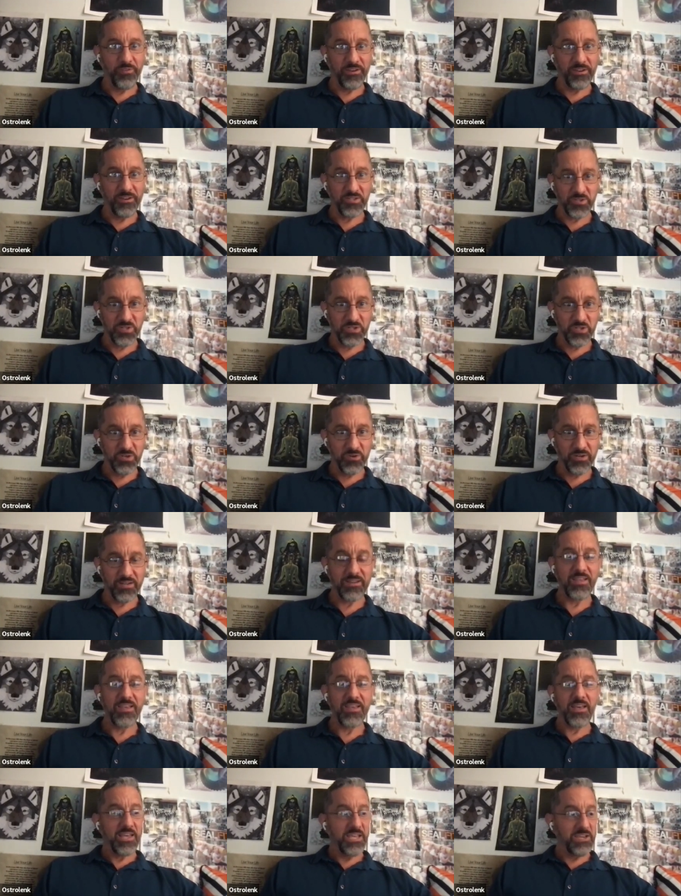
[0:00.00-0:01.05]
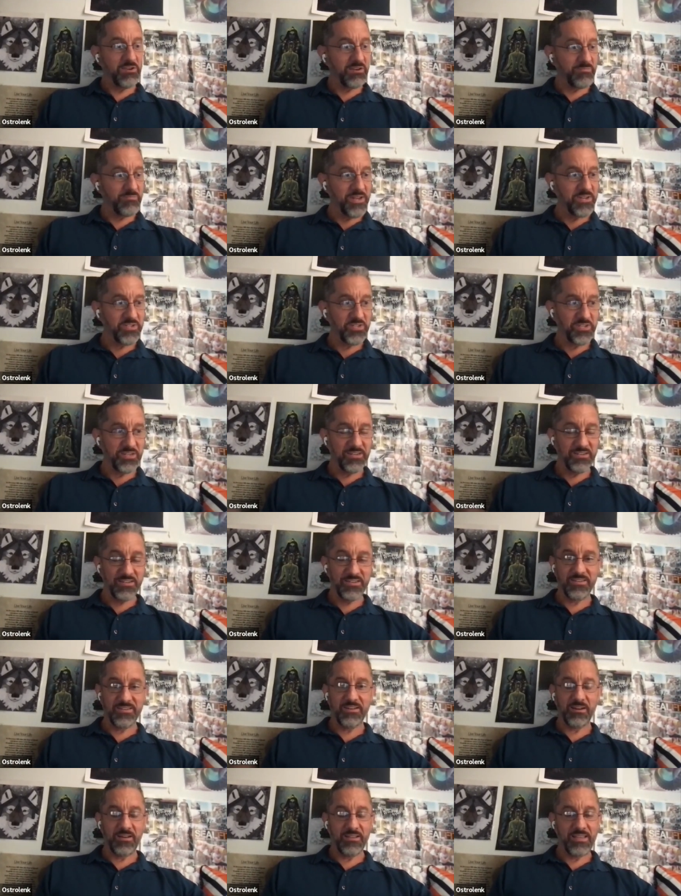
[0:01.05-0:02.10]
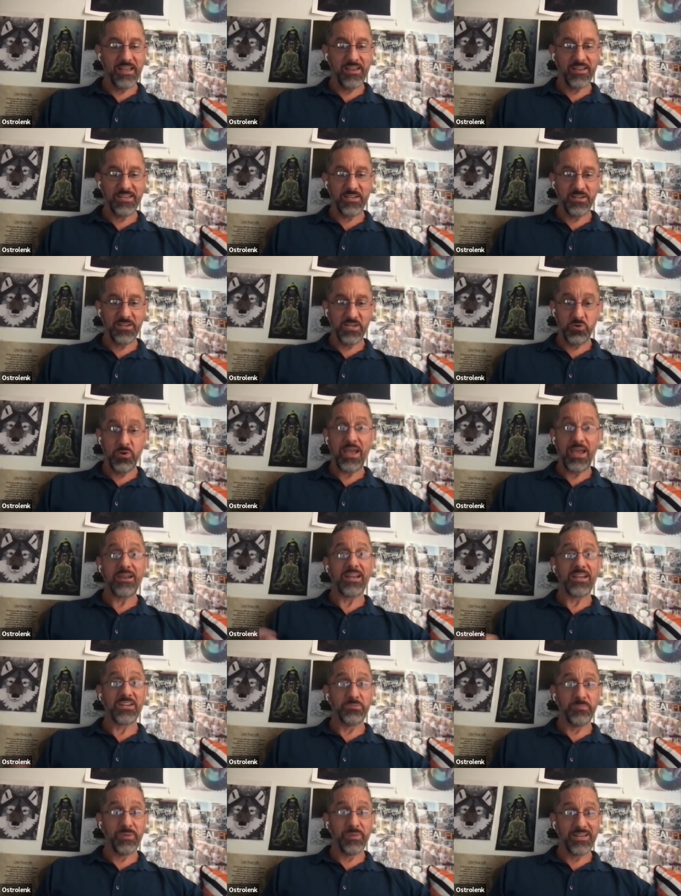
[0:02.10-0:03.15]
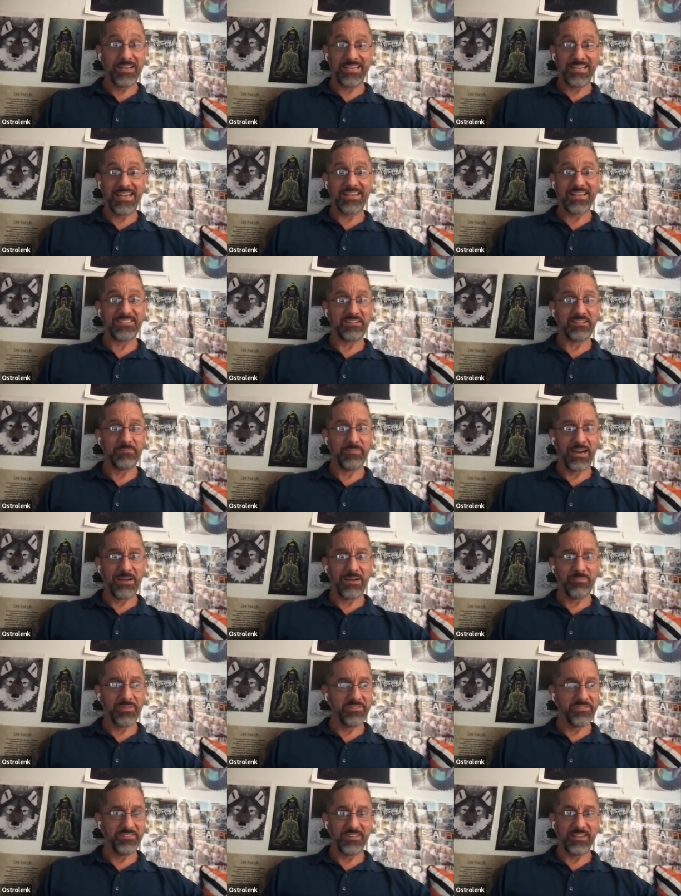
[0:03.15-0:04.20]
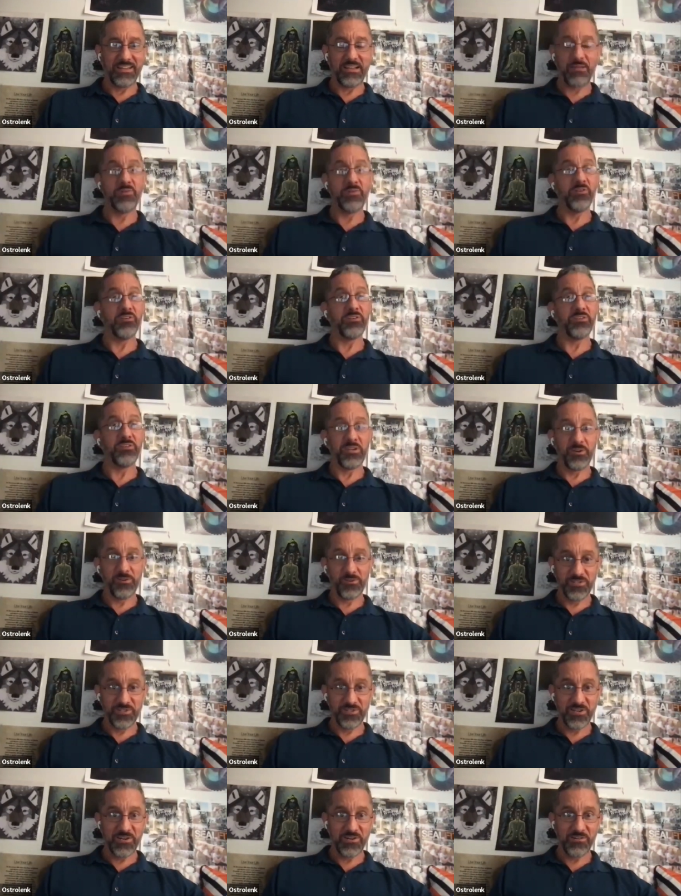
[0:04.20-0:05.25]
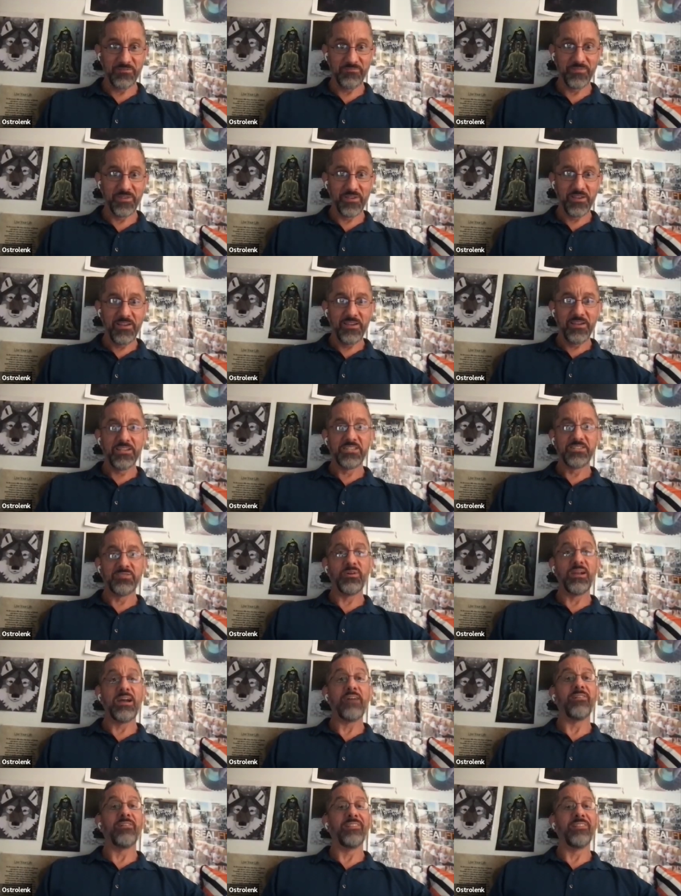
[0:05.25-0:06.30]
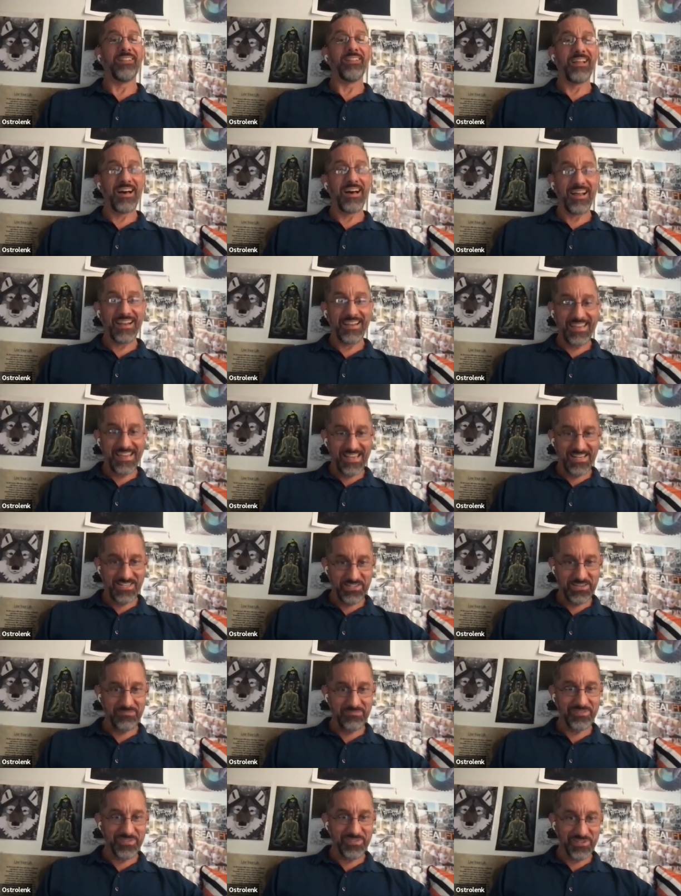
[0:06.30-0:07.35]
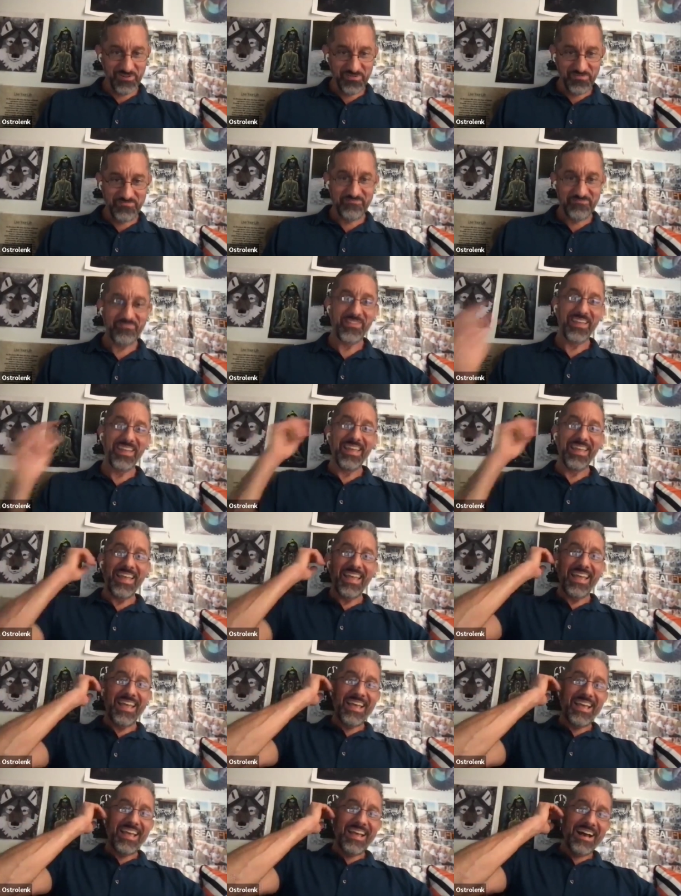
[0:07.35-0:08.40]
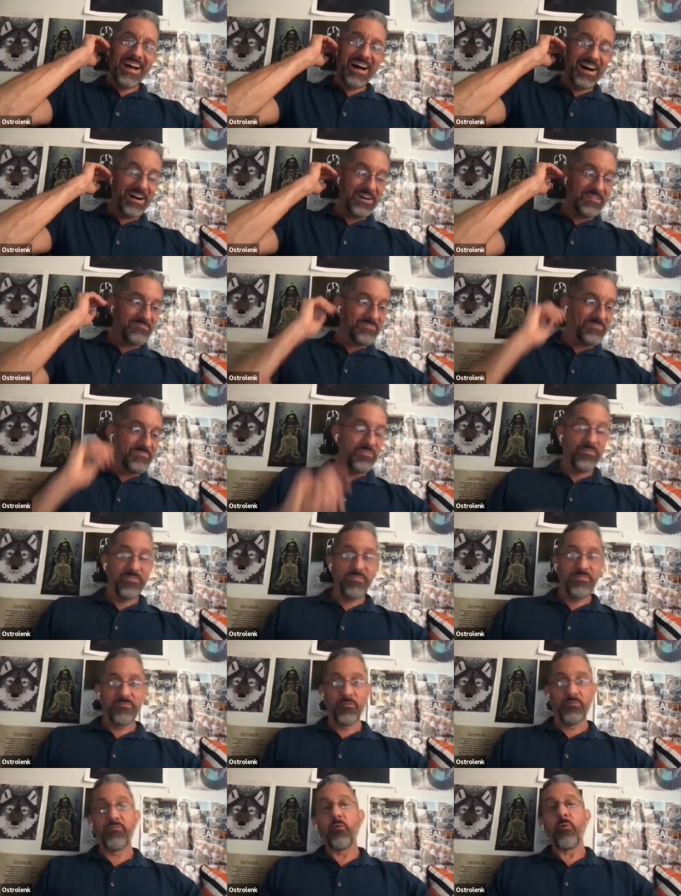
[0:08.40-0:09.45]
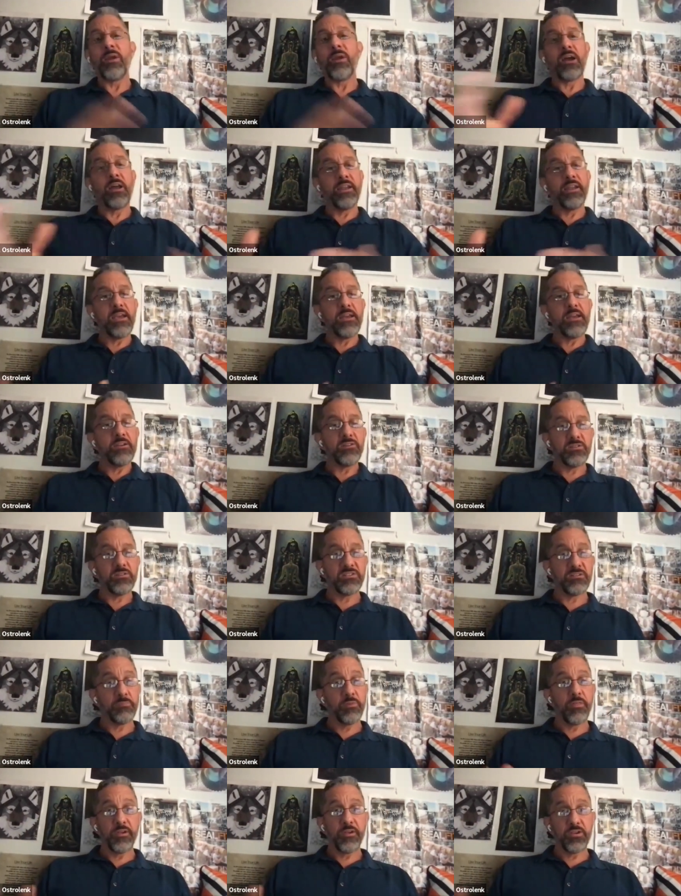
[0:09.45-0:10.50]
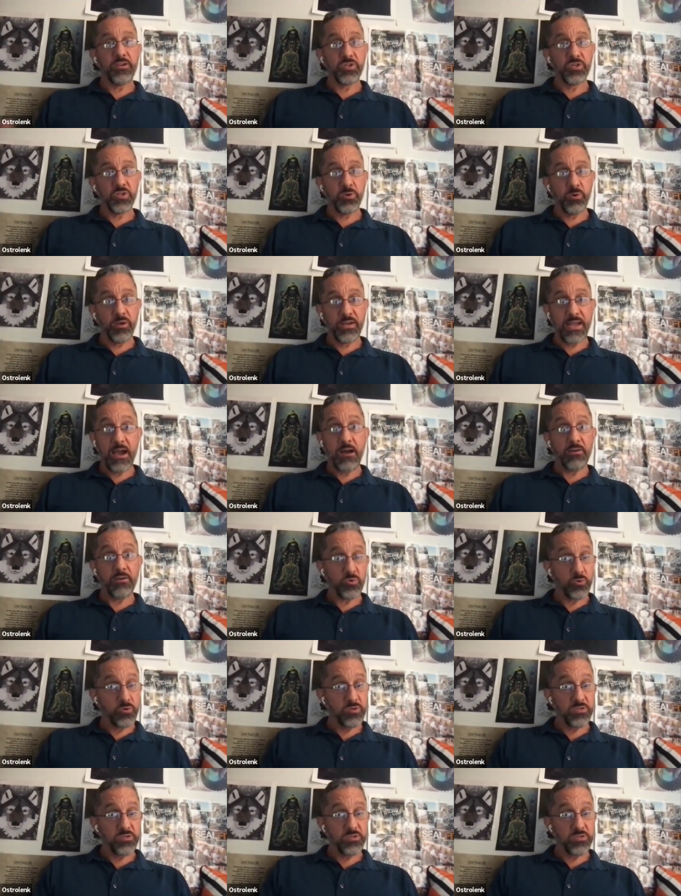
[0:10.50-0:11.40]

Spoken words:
things you're doing. You had mentioned that you had actually been a guest of mine, but this is like a million years ago. So we have a lot of catching up to do. Before we kind of get into some of the things you're doing now,